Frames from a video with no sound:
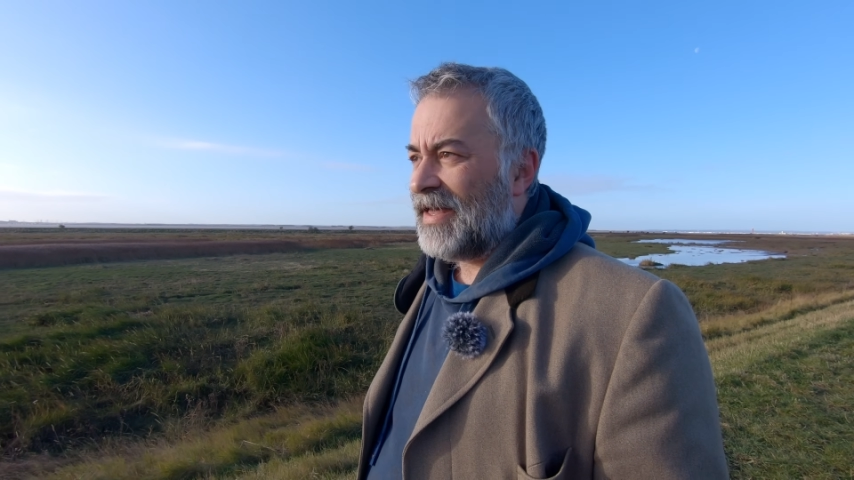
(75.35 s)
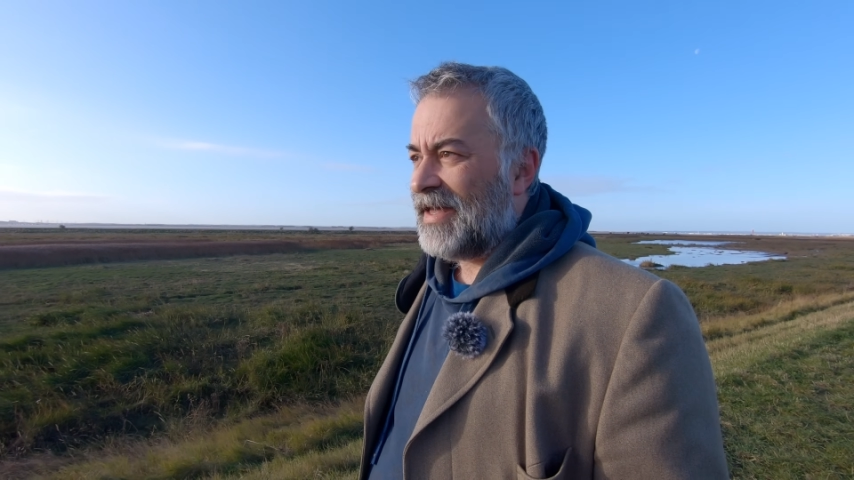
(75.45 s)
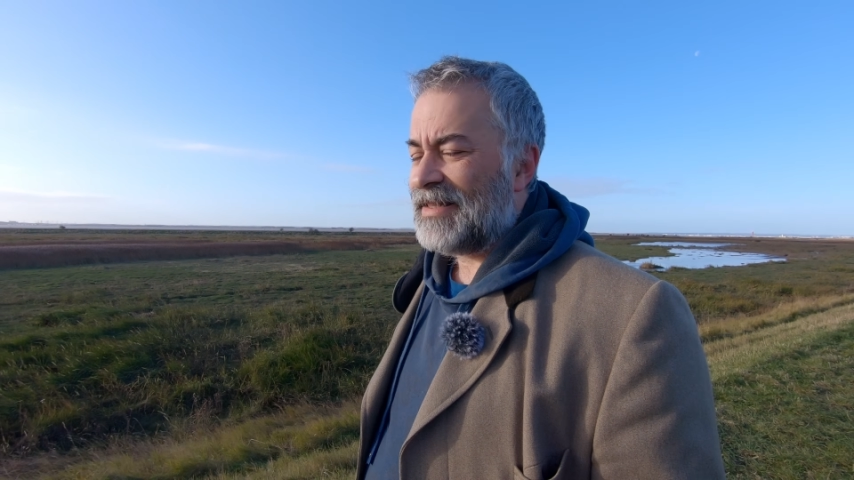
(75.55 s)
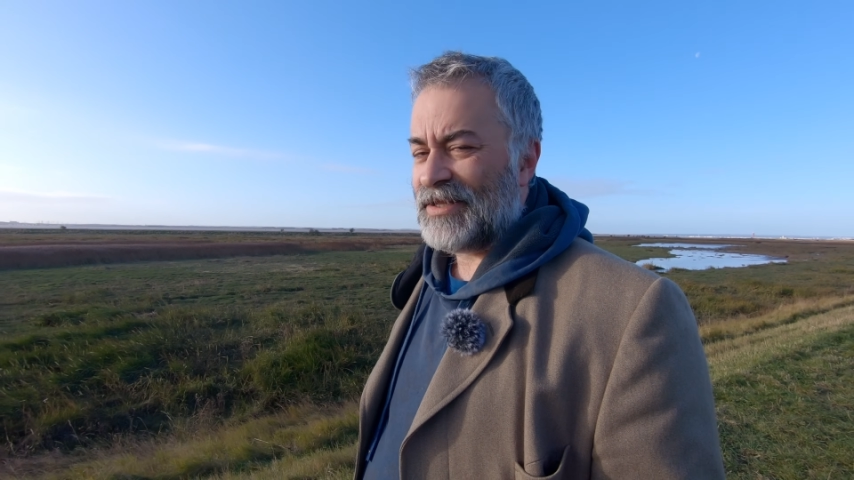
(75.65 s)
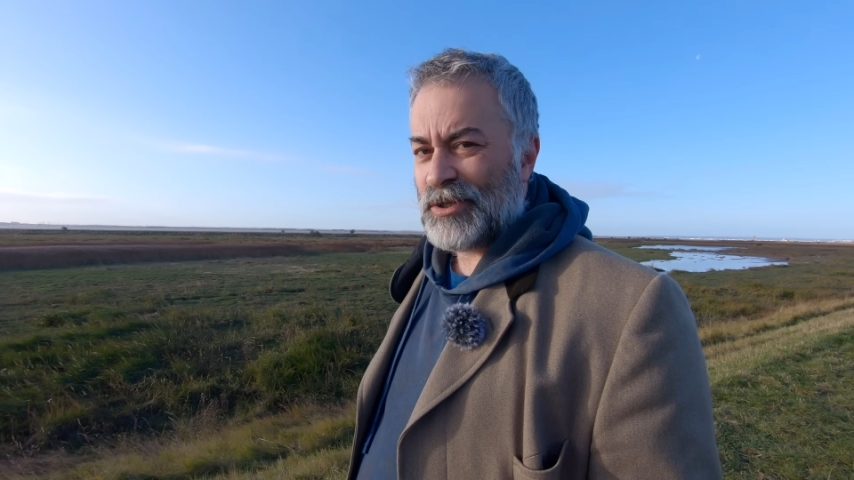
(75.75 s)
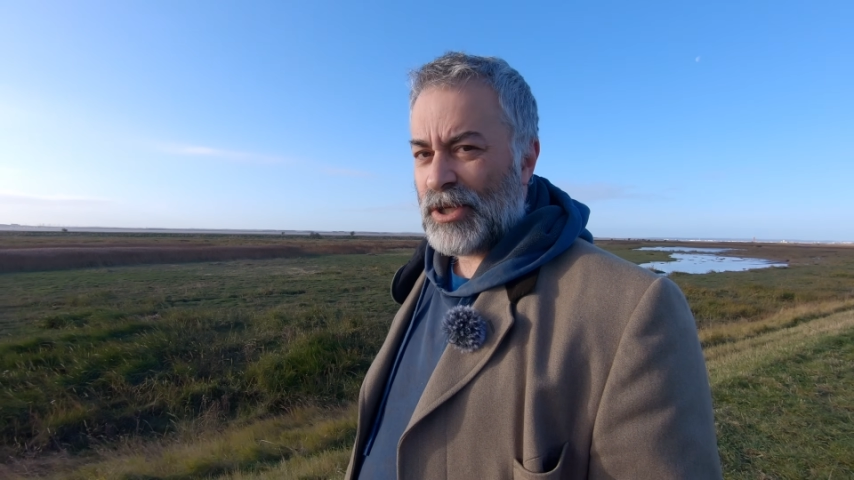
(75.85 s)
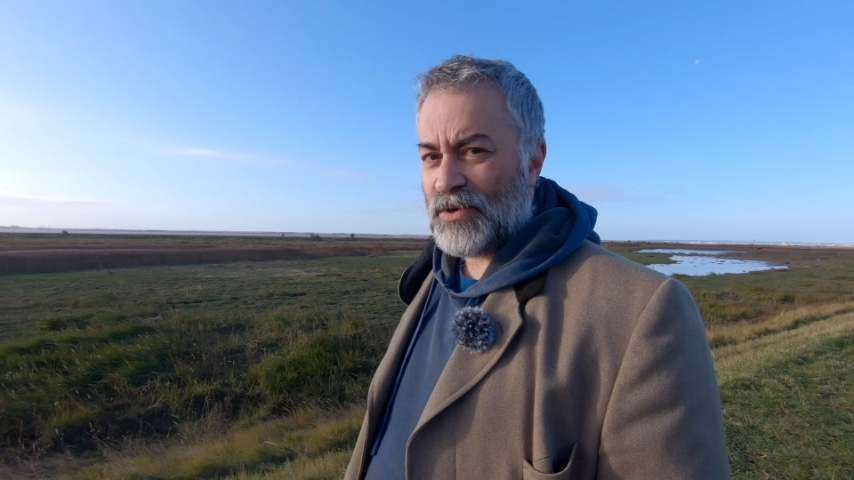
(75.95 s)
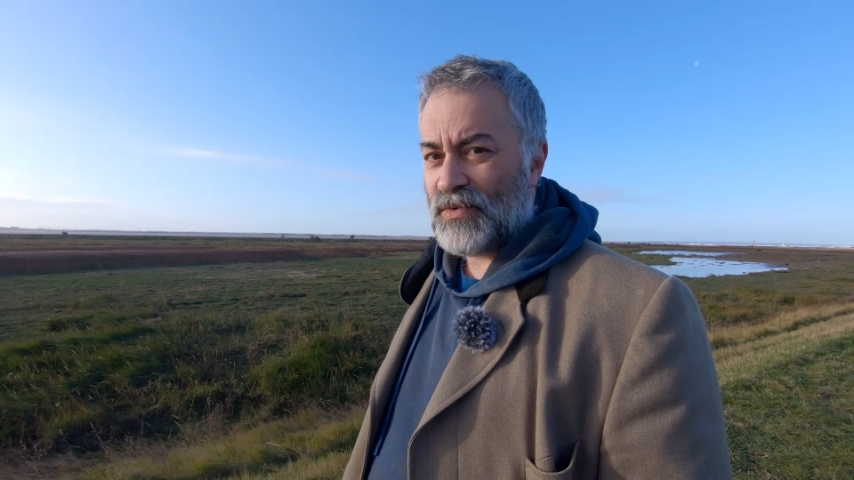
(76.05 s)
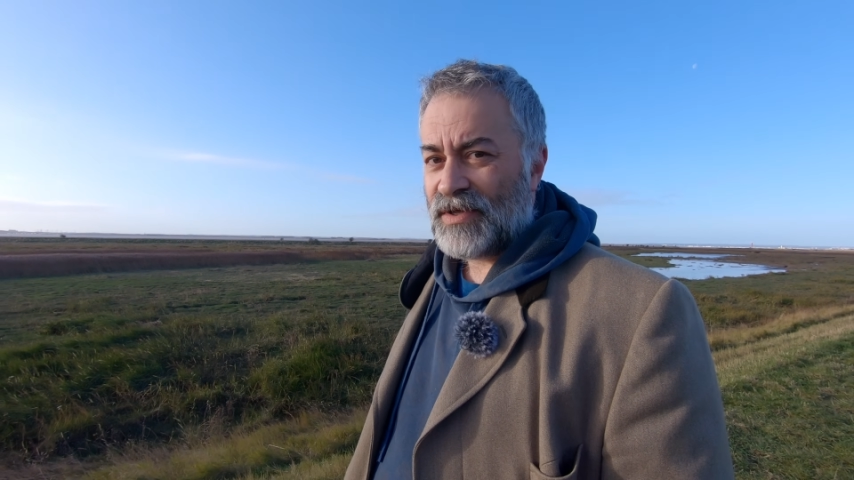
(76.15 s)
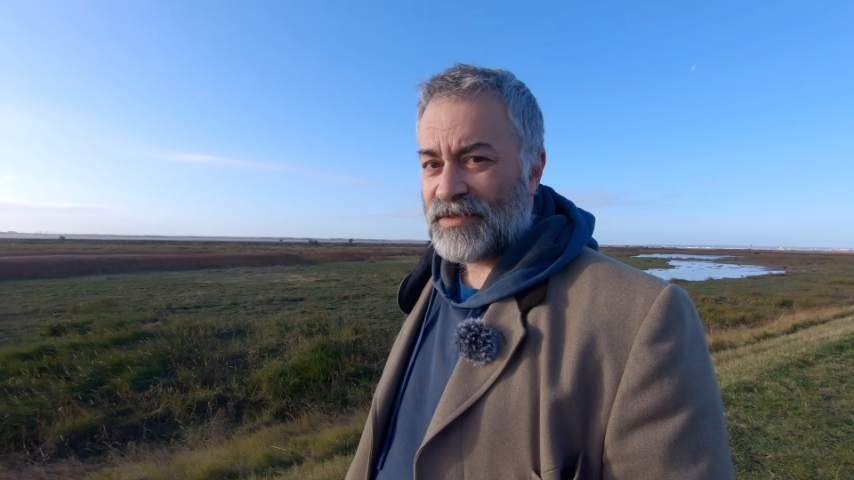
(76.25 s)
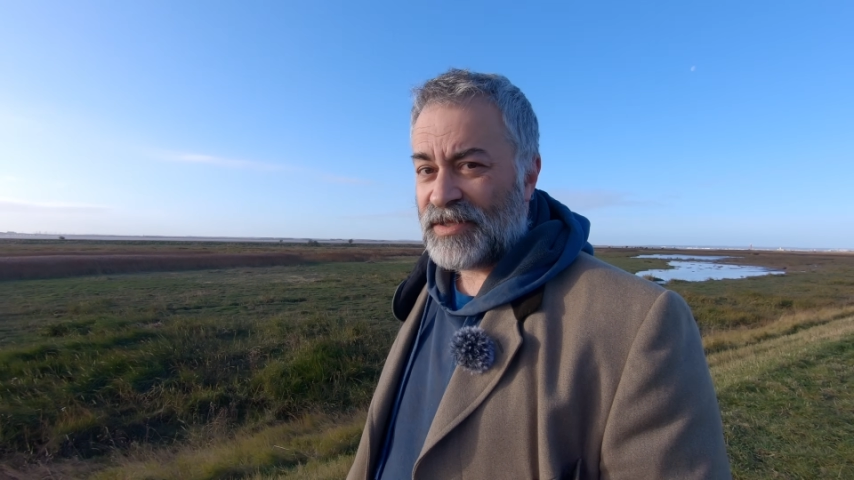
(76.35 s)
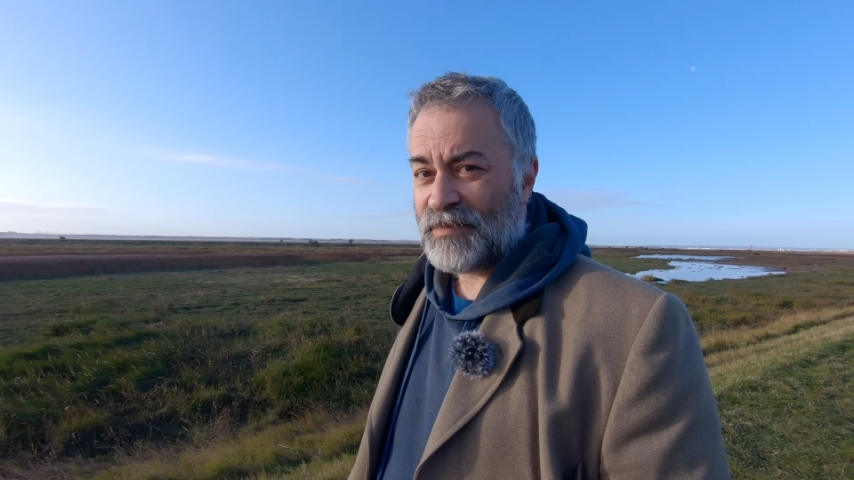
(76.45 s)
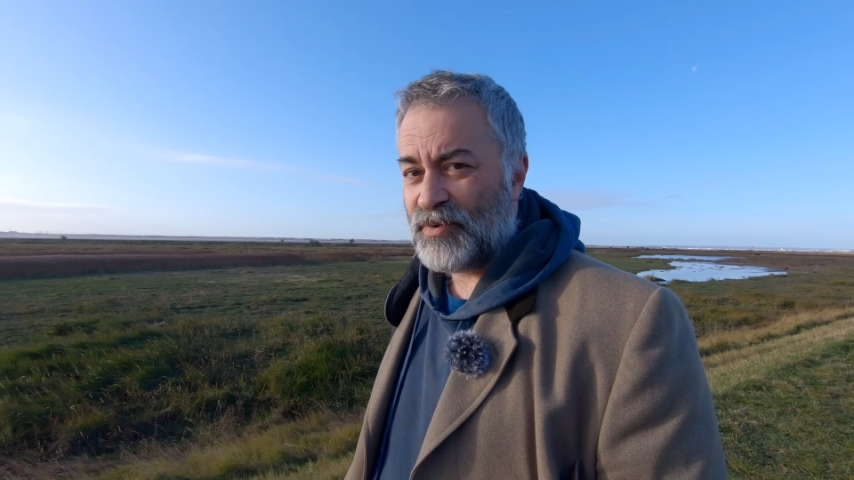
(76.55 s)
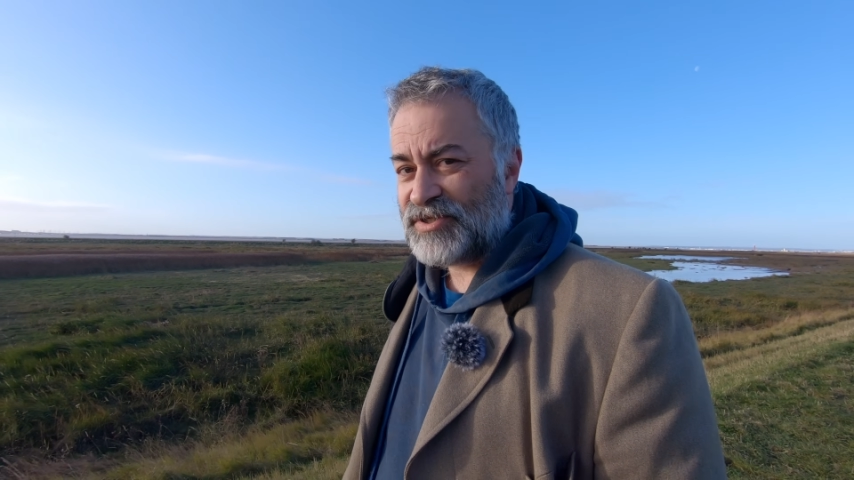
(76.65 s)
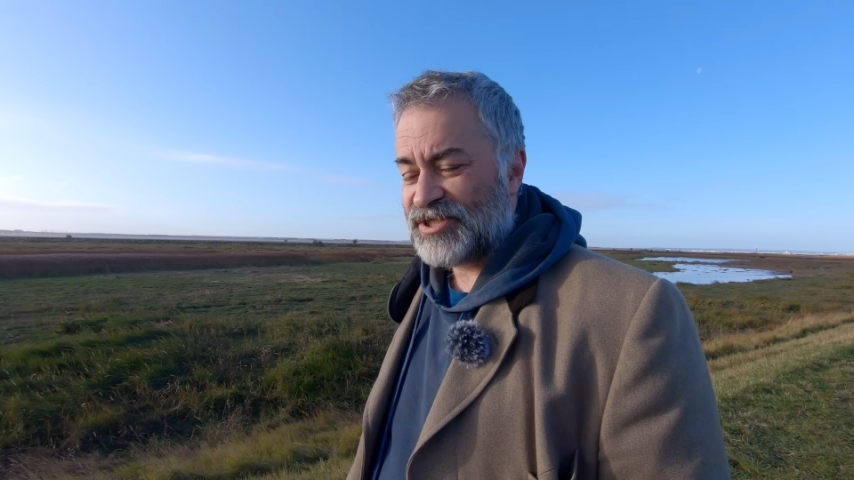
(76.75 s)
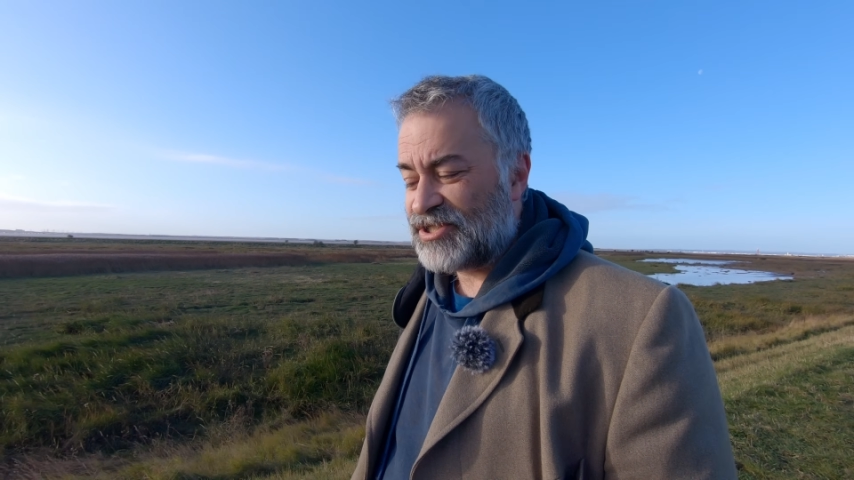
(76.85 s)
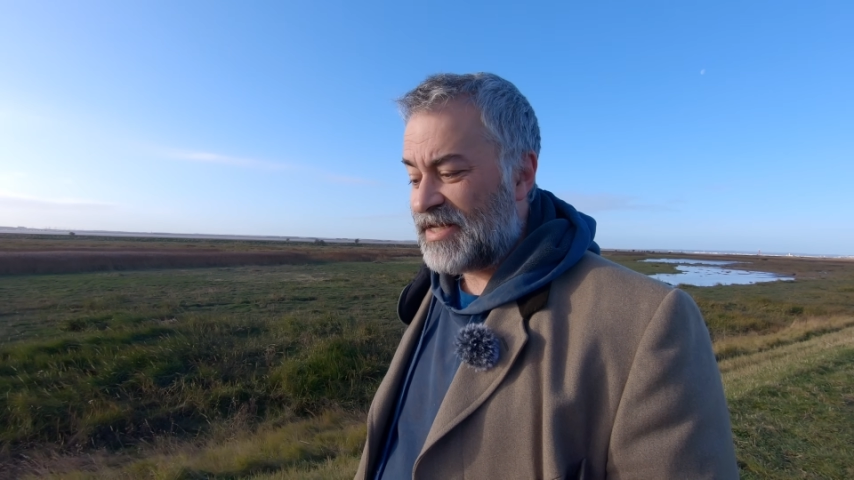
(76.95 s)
Hitler knew that the British